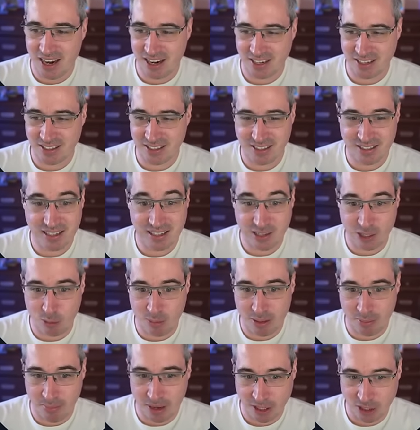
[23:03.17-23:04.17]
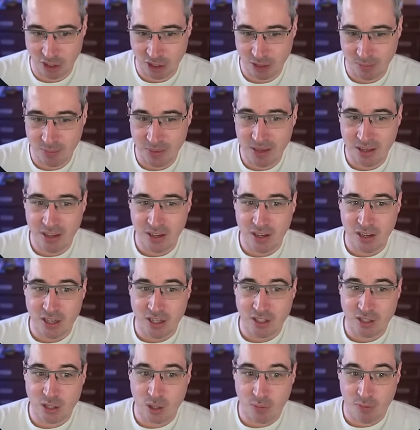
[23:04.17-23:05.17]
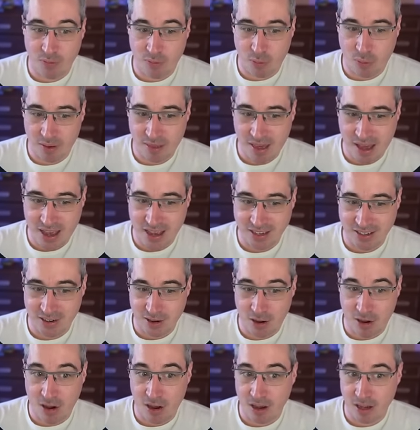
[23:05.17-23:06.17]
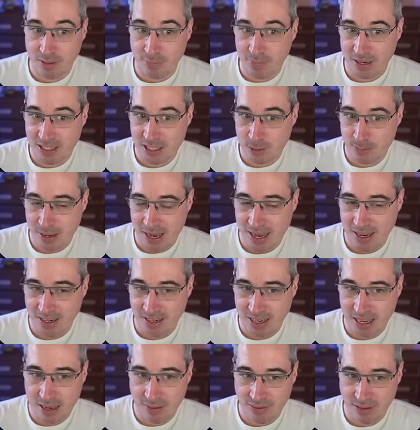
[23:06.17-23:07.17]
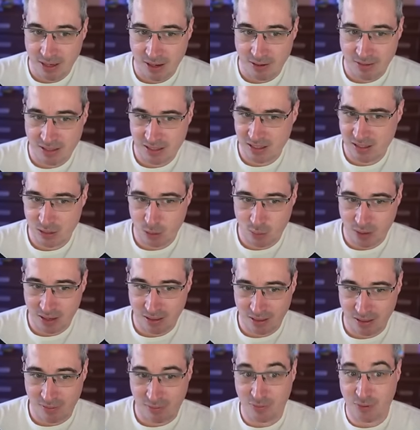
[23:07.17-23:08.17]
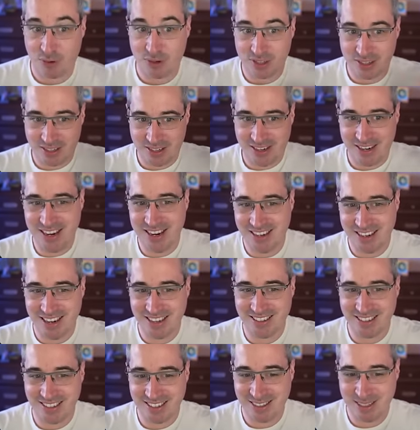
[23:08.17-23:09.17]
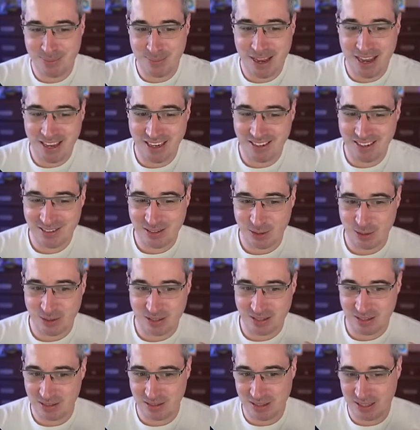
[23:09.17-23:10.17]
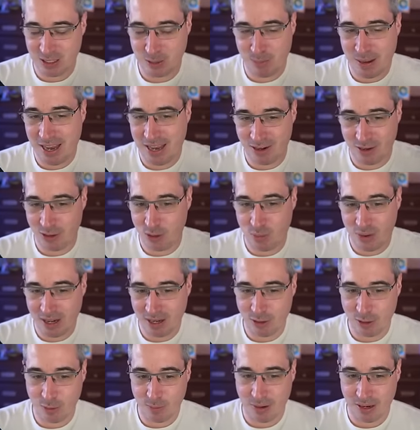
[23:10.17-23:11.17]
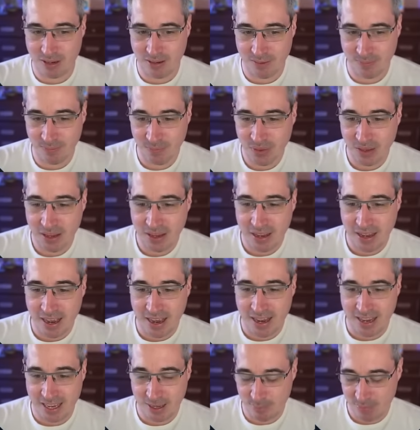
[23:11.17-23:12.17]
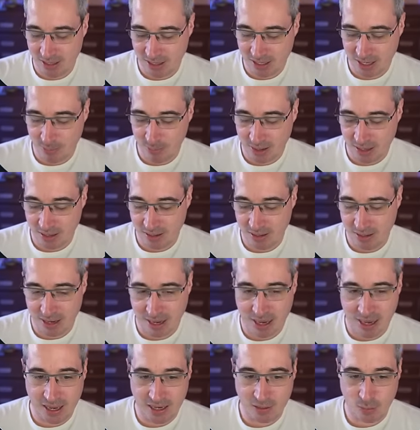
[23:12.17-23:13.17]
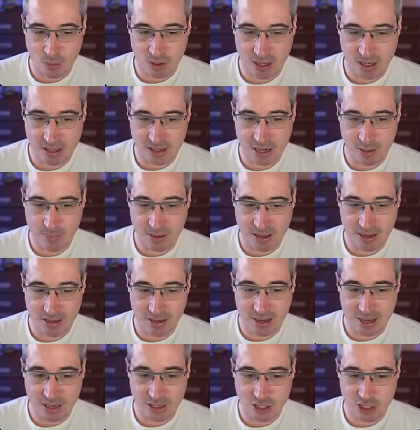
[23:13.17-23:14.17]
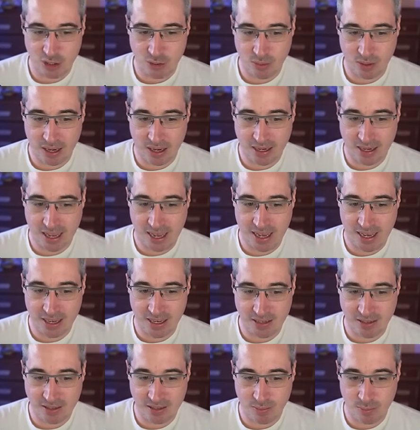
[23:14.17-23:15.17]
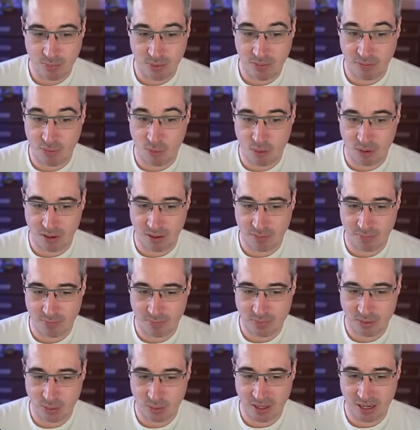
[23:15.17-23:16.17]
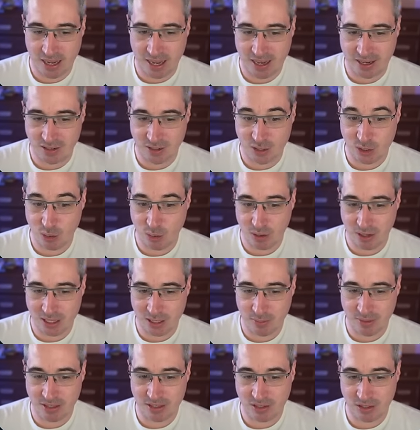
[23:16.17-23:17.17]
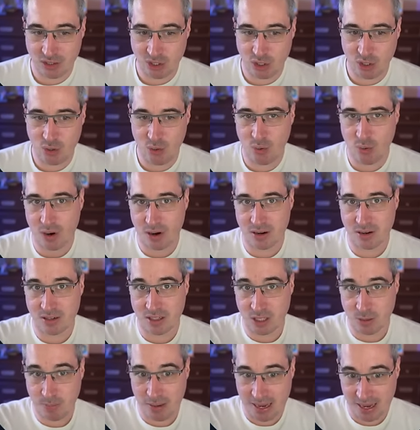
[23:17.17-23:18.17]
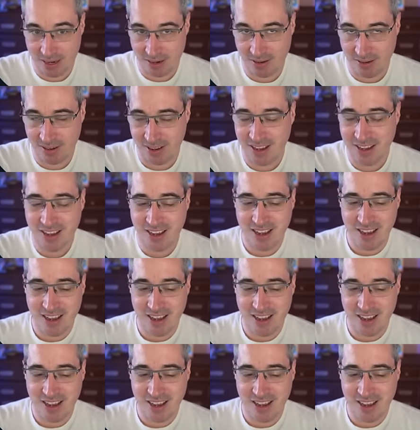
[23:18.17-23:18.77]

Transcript: Because it's a little bit much. So for that, on my span I have here, this is the first nested span, so it's the span on the regular button. I am going to come in and we're going to come in and do an and before. So we're going to add a pseudo element to our span.